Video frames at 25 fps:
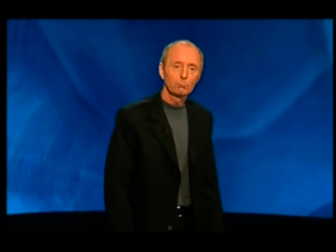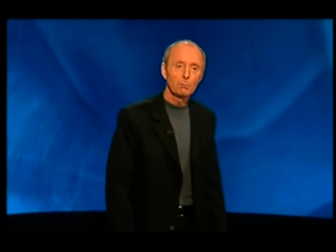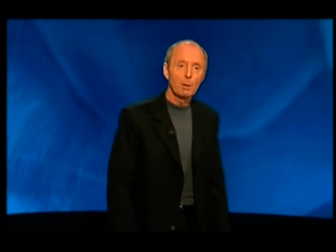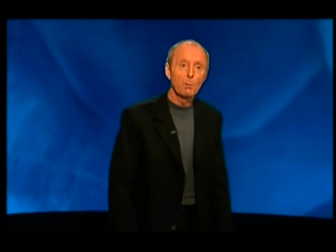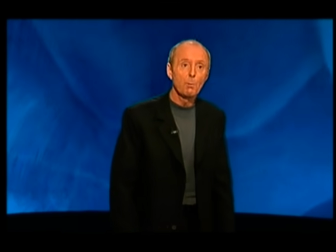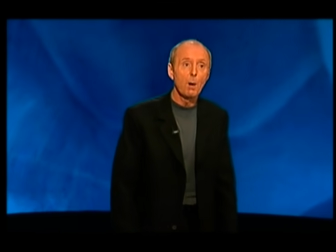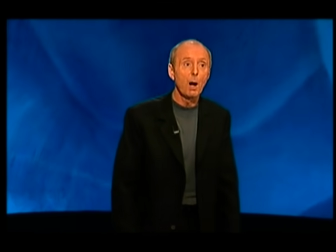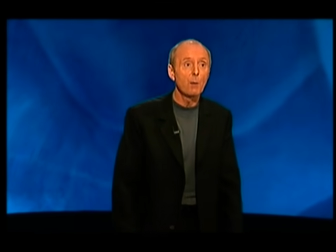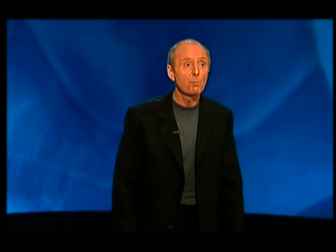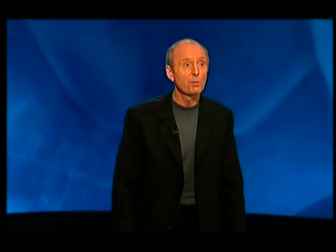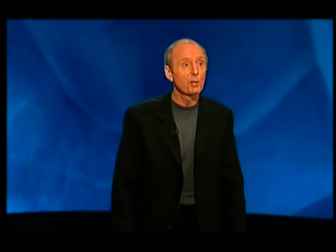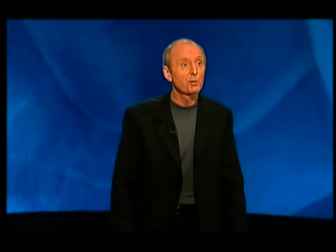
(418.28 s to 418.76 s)

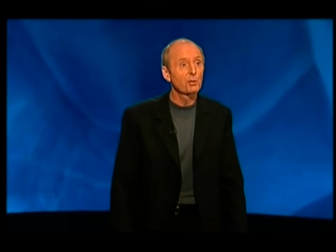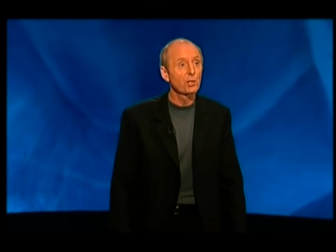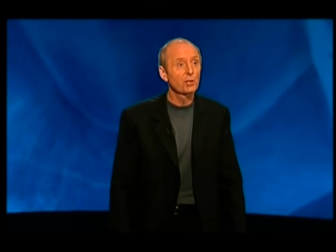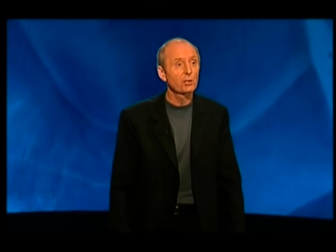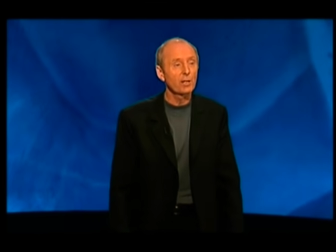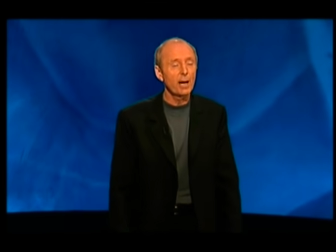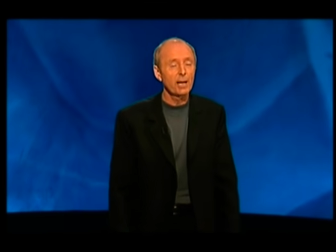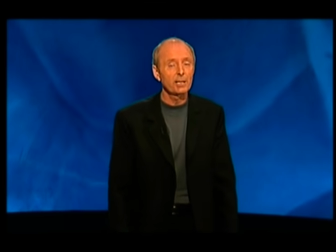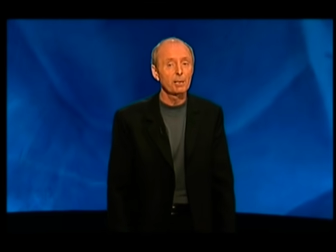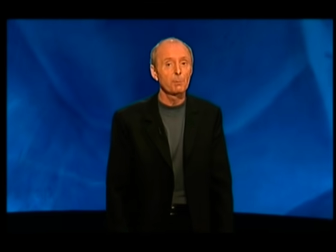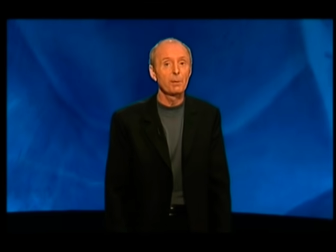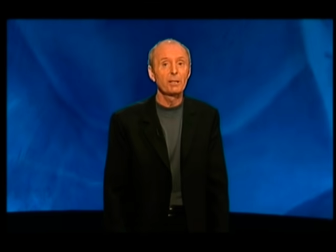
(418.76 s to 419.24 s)
My mum used to
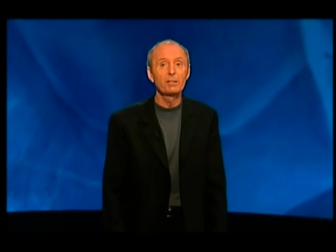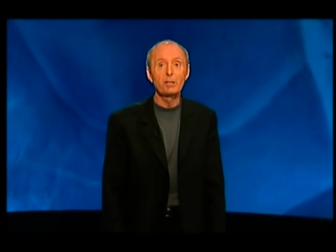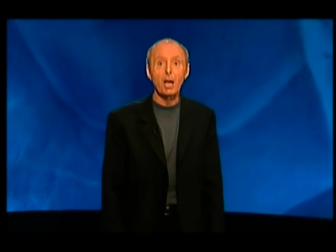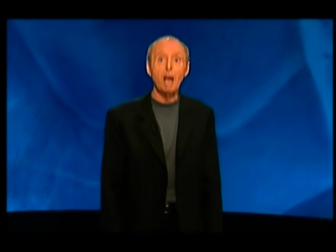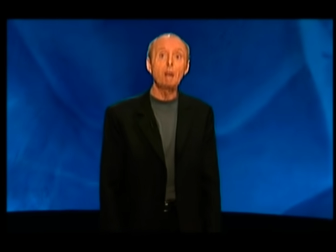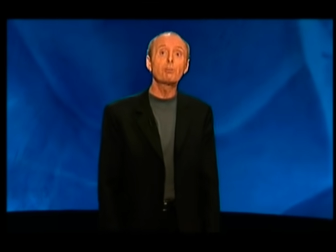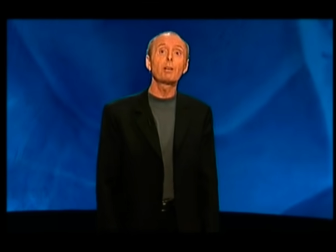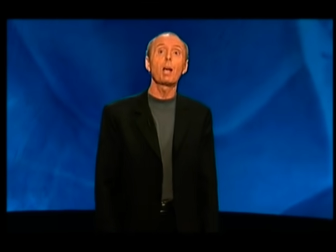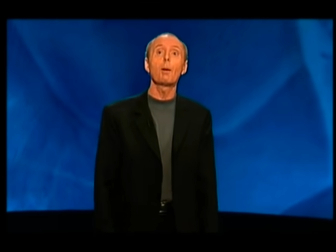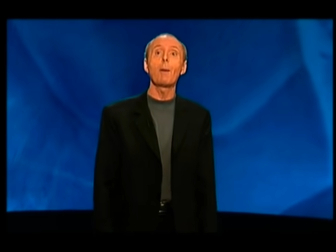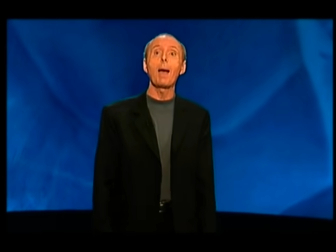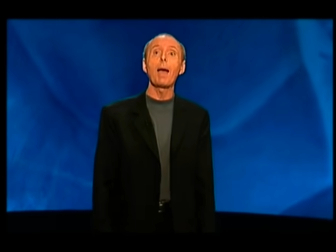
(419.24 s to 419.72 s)
say to me,
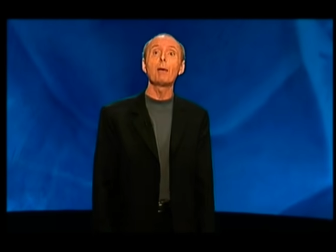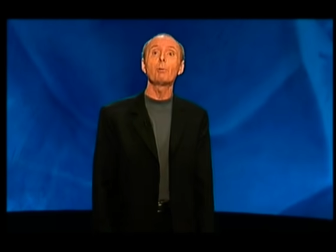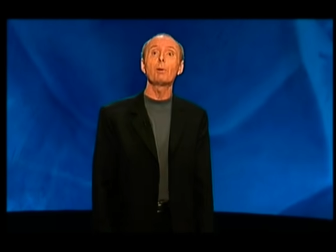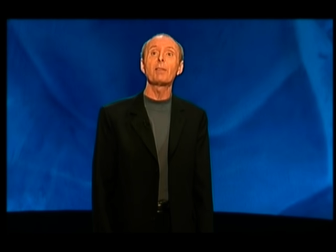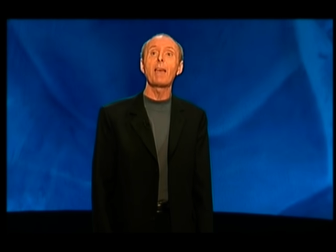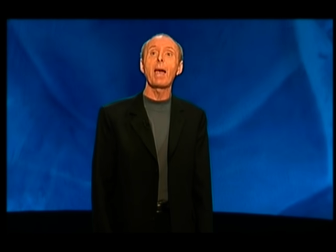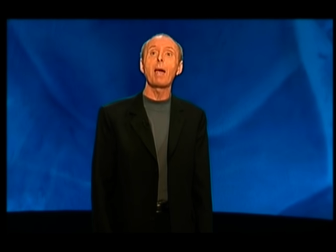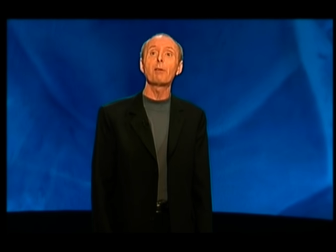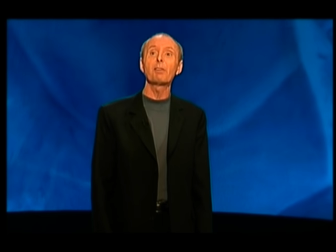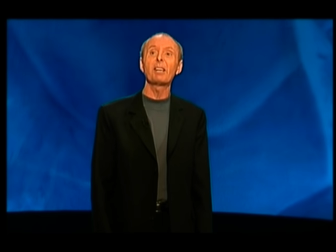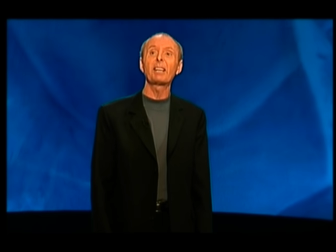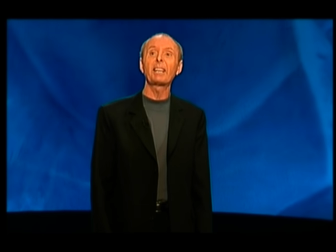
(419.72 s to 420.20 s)
don't go out
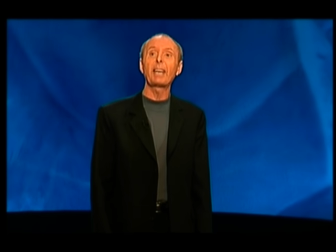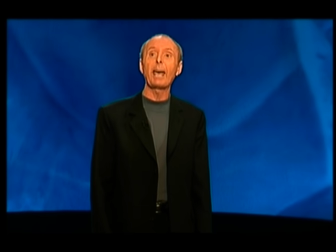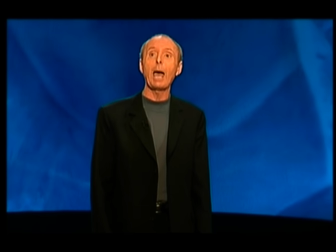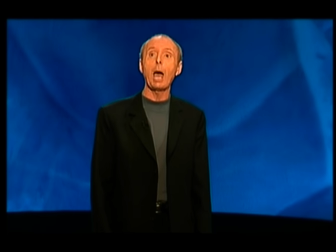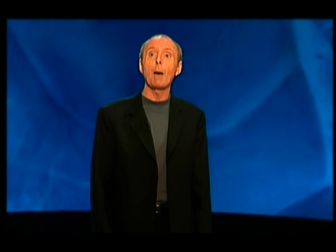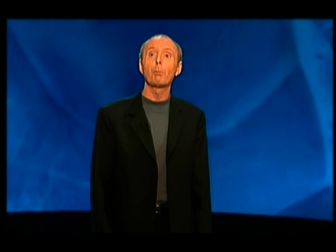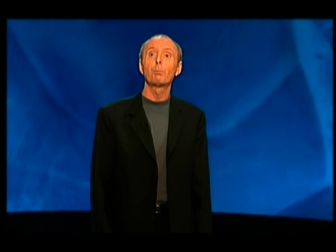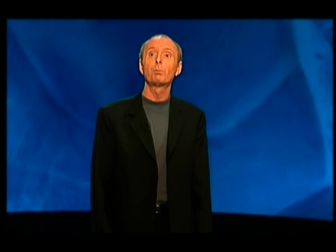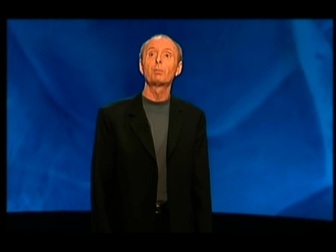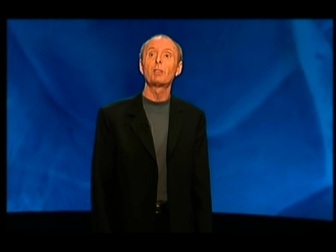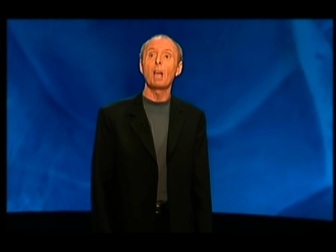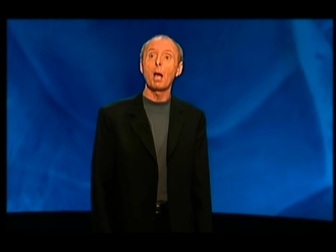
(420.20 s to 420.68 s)
without your
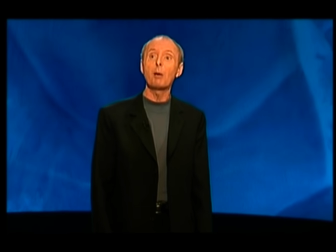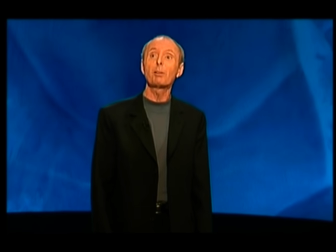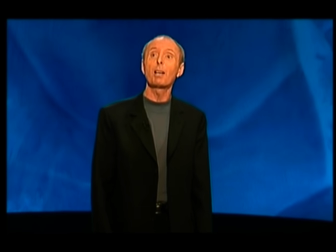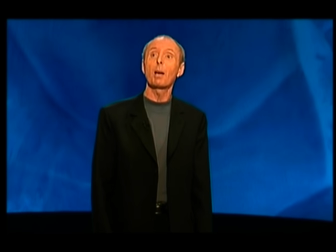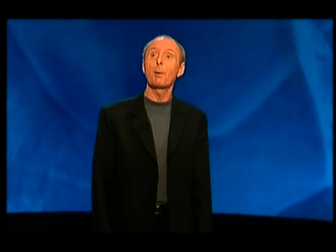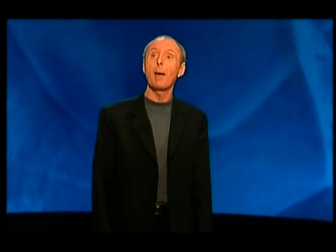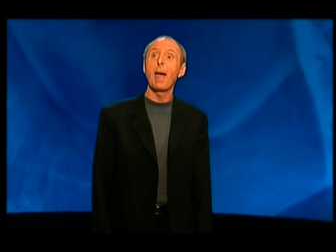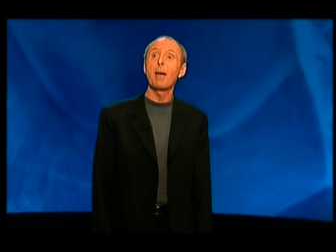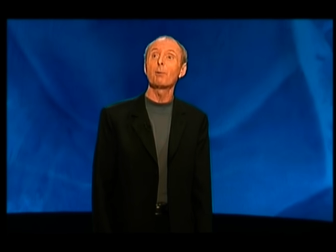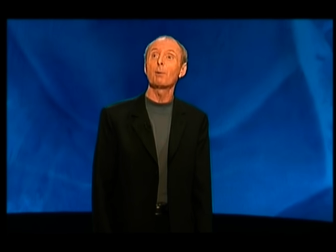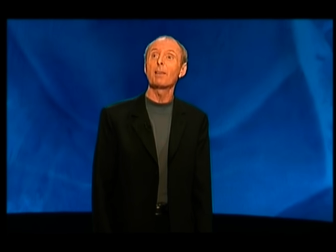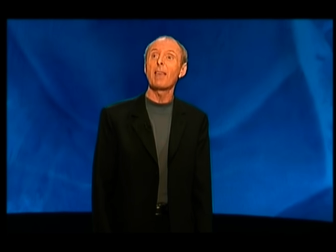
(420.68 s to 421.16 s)
cap, don't
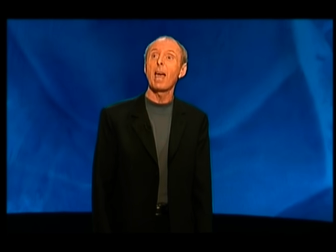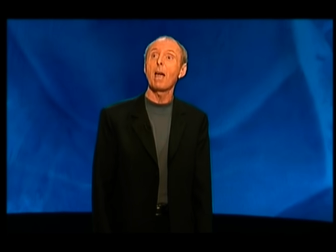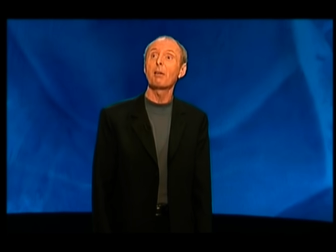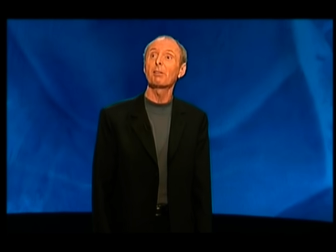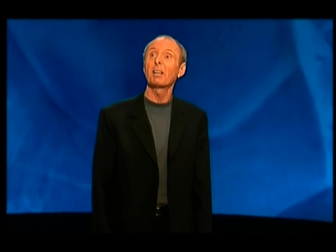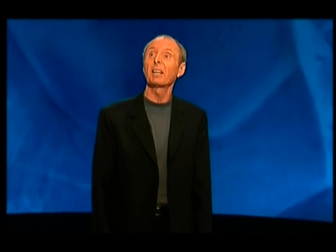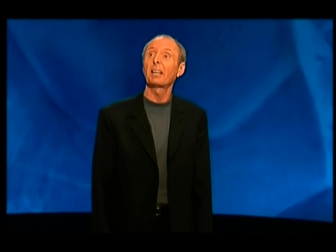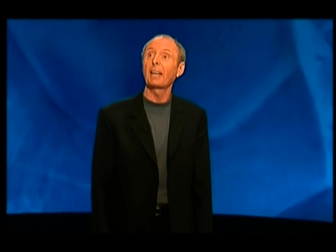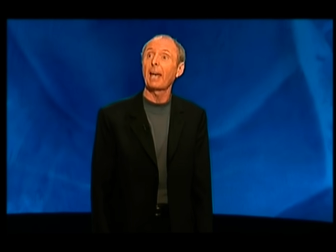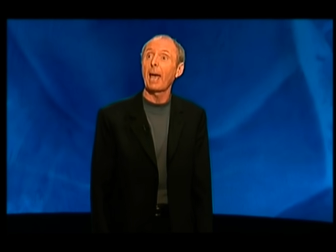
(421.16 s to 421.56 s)
go out without your